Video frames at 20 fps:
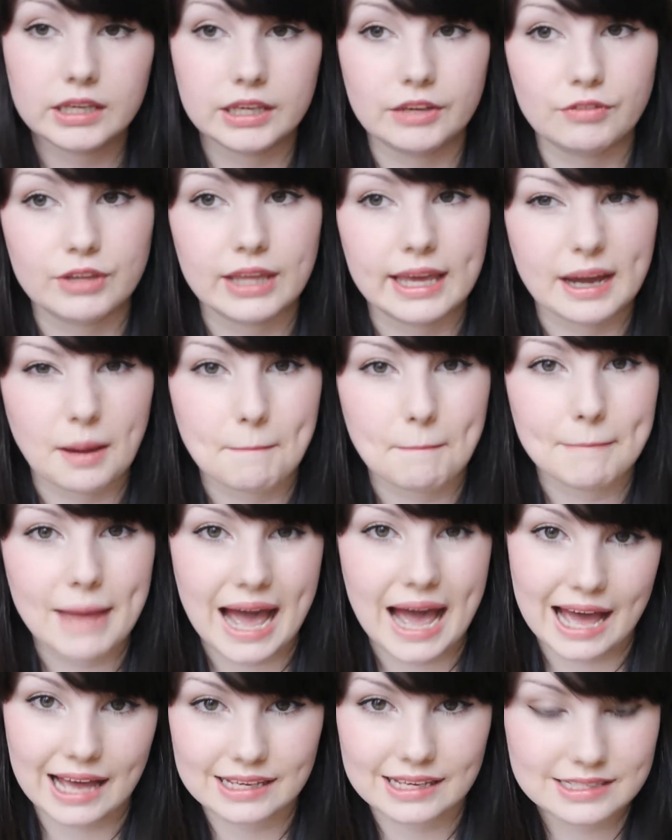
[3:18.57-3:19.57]
give you like a
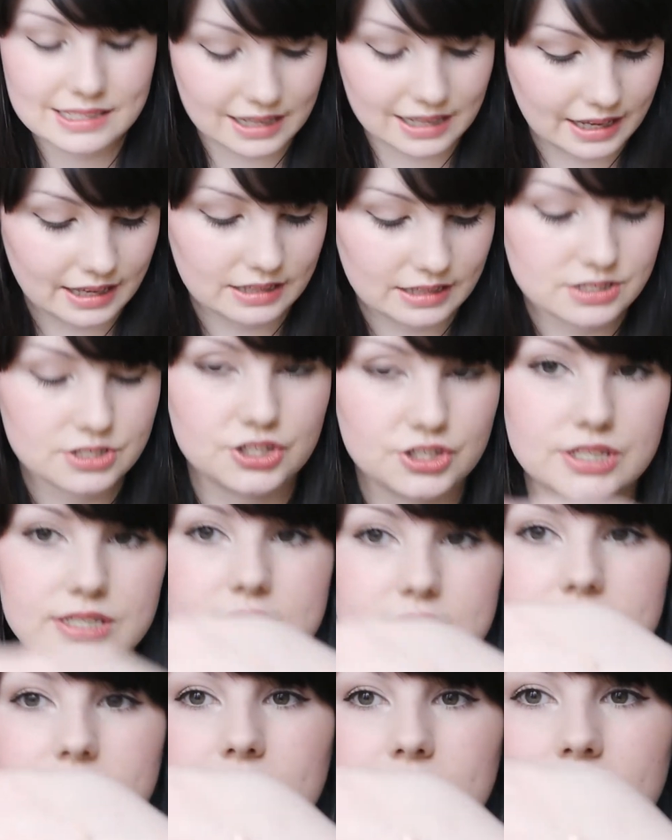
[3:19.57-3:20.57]
mask. It's
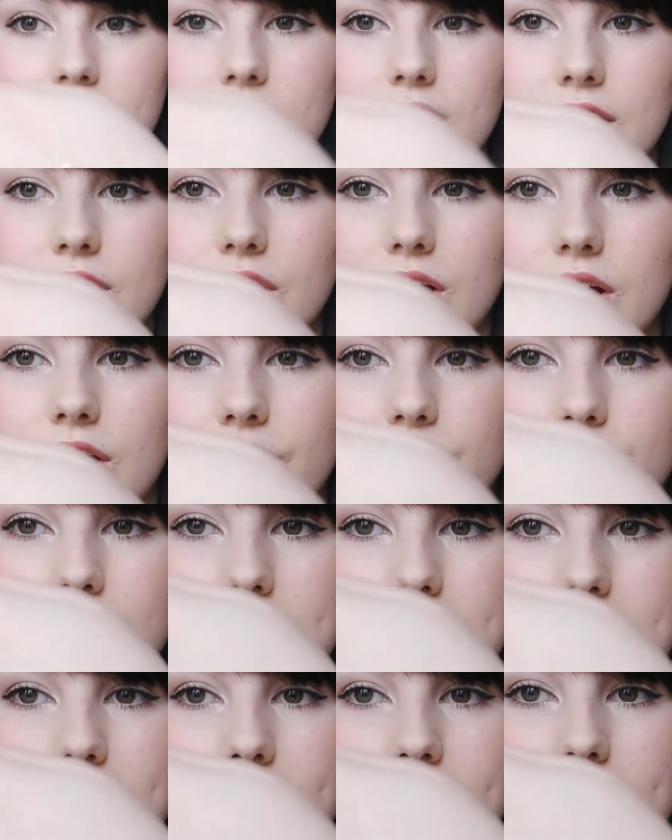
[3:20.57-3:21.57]
just
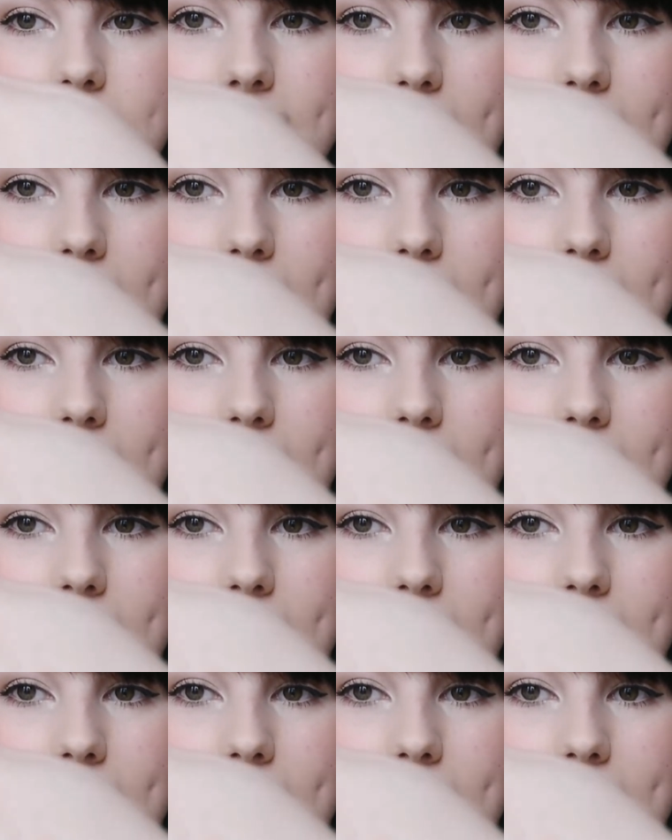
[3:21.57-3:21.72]
really